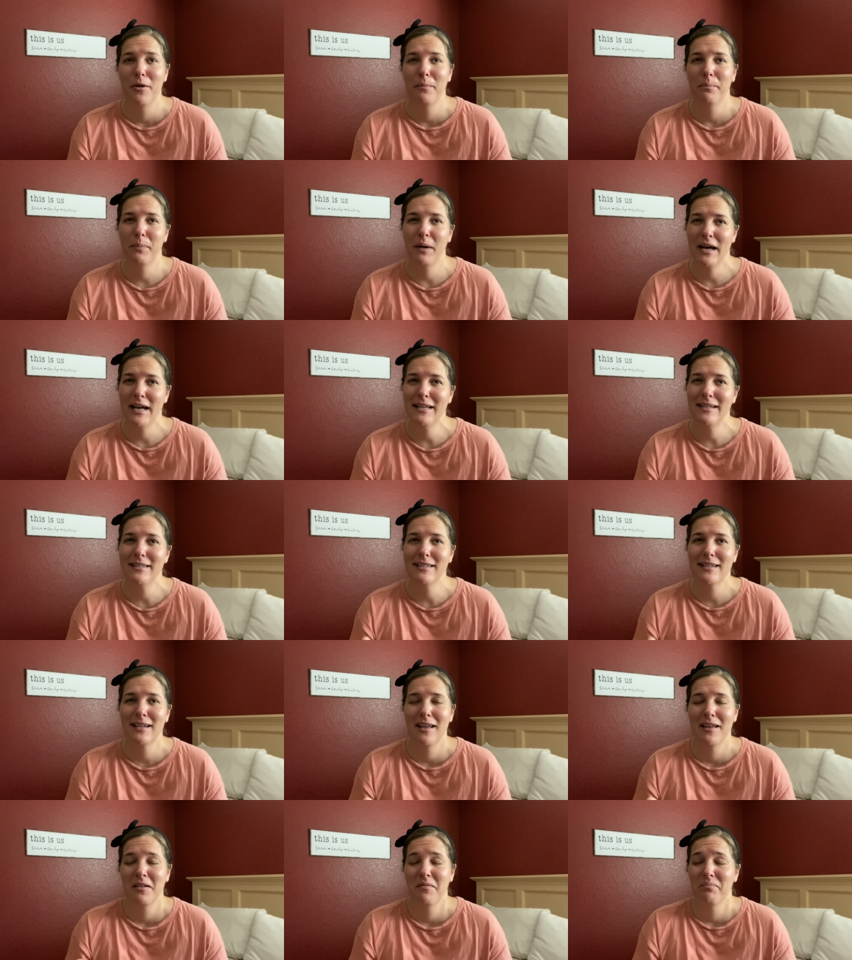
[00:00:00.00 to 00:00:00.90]
but
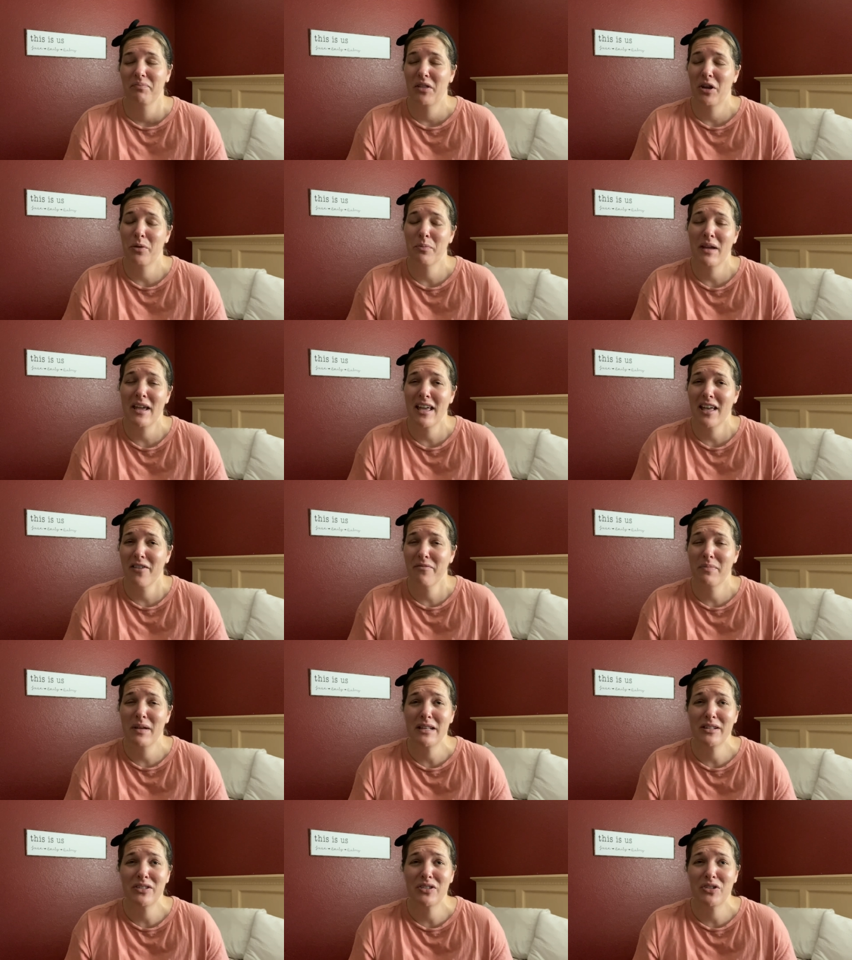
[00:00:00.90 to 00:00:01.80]
there may have
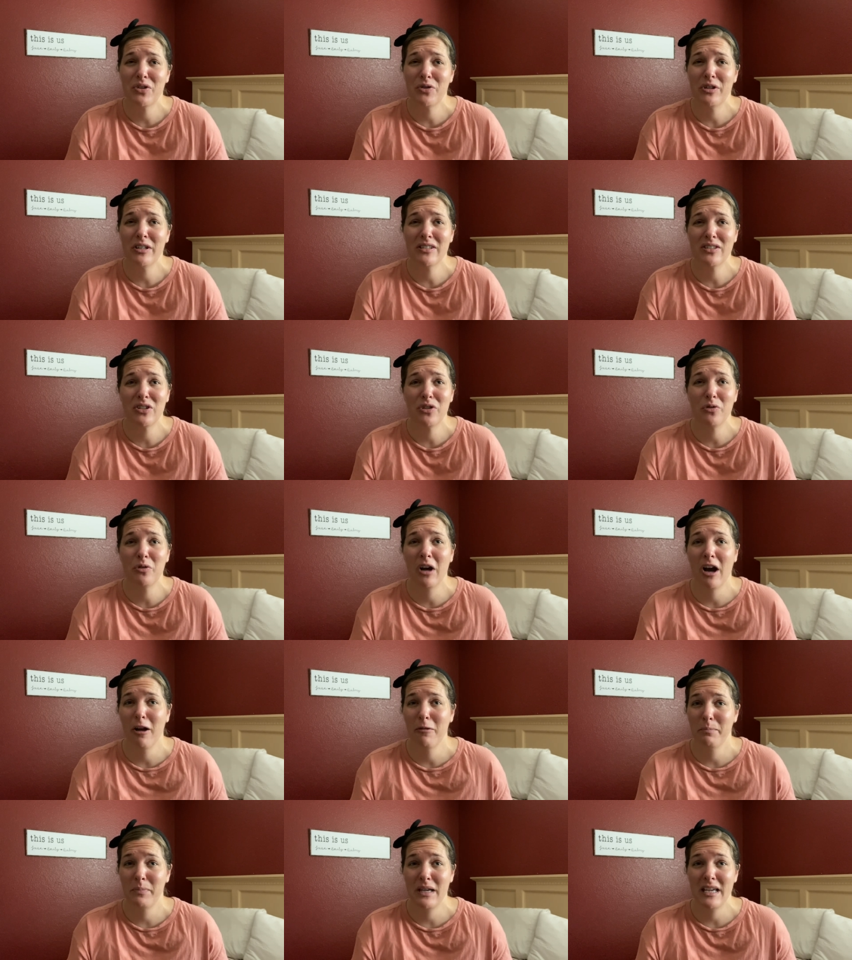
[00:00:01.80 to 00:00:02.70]
been students who
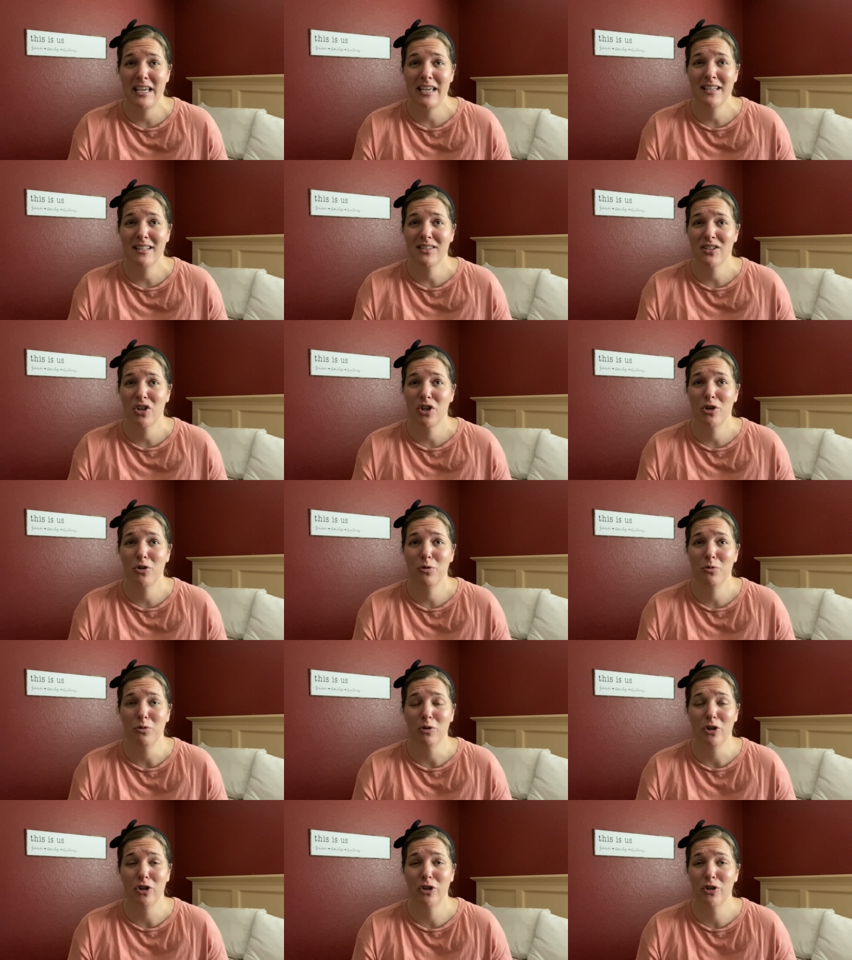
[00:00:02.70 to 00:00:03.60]
got B's who
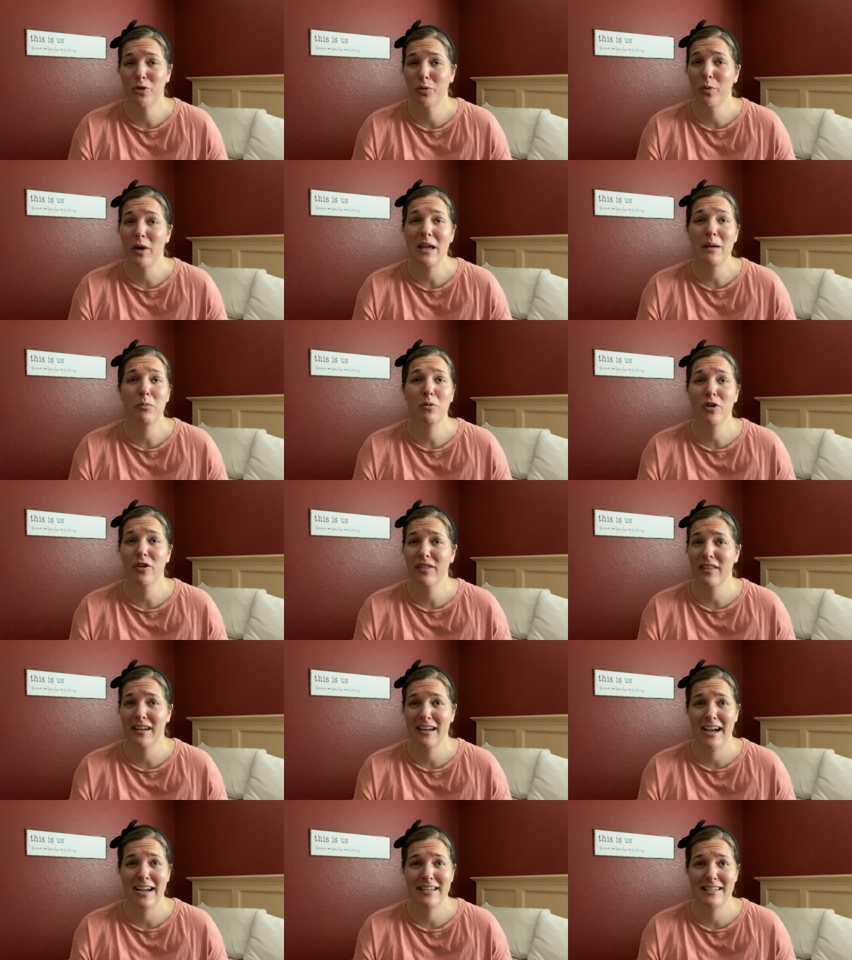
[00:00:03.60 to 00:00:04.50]
learned way more
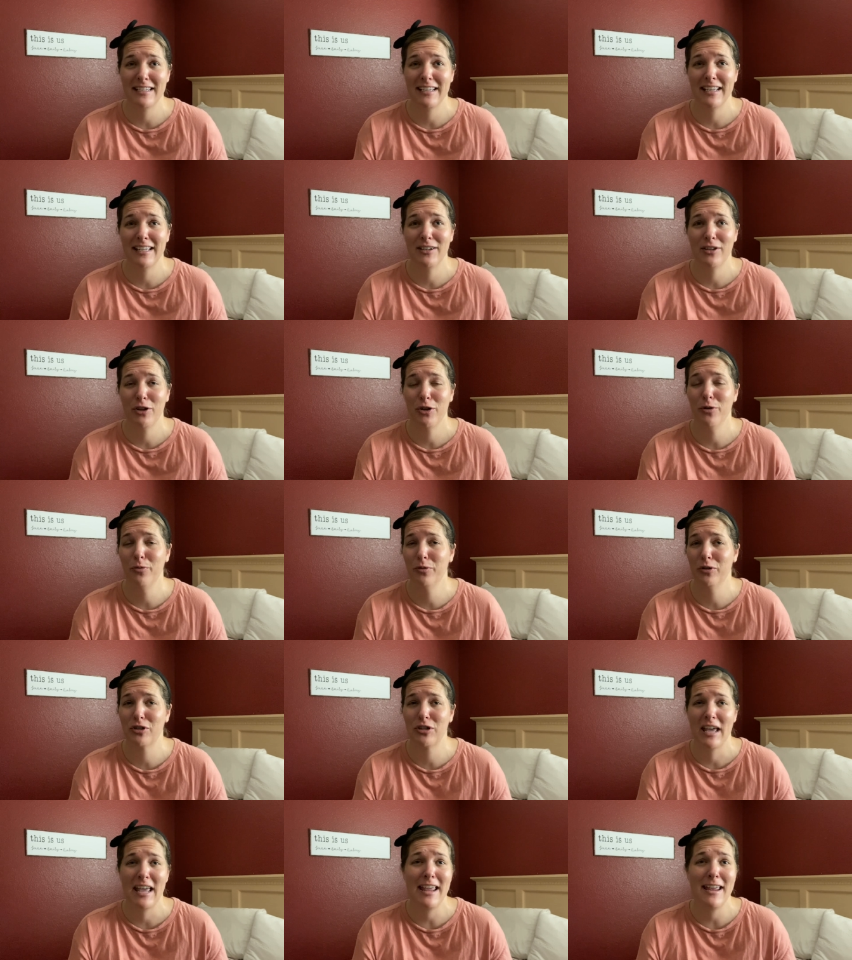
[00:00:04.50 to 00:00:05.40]
than I did, who
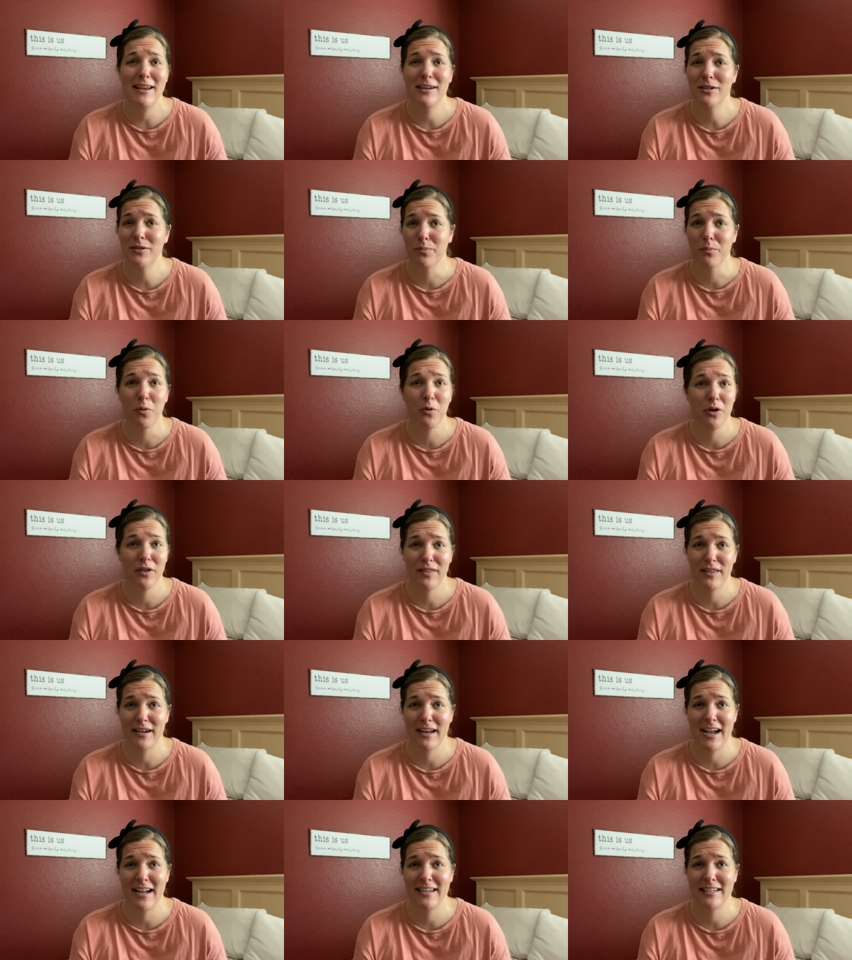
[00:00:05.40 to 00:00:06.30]
retained more
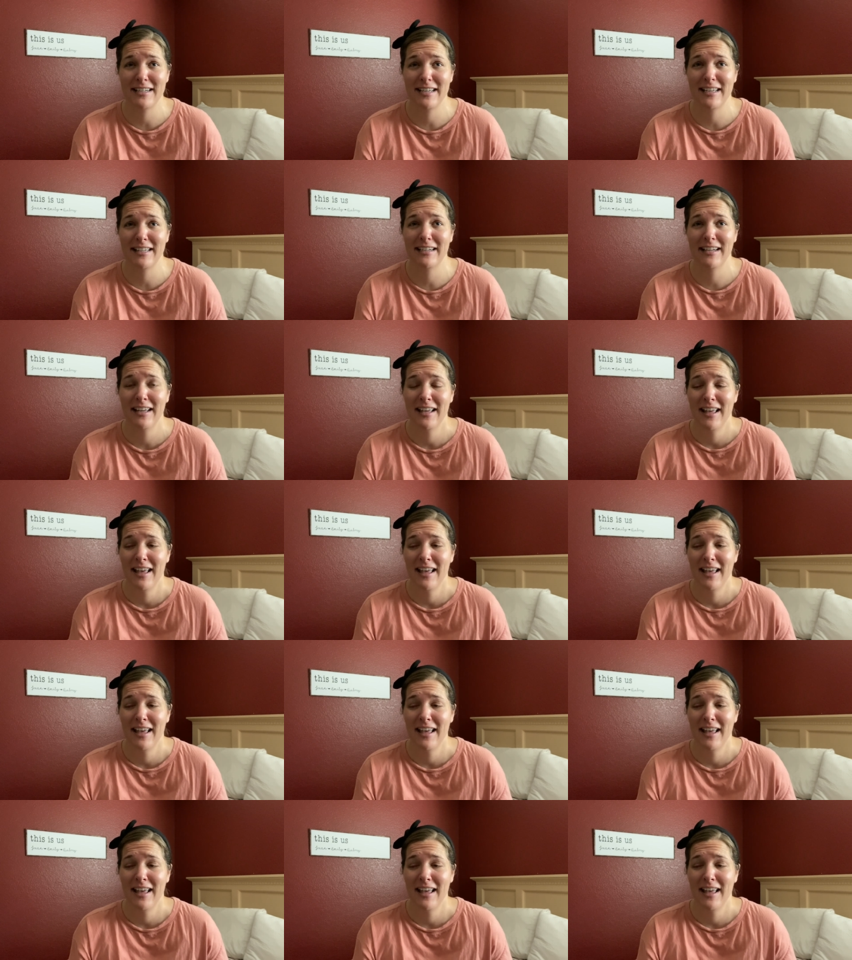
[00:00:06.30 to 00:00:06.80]
than I did,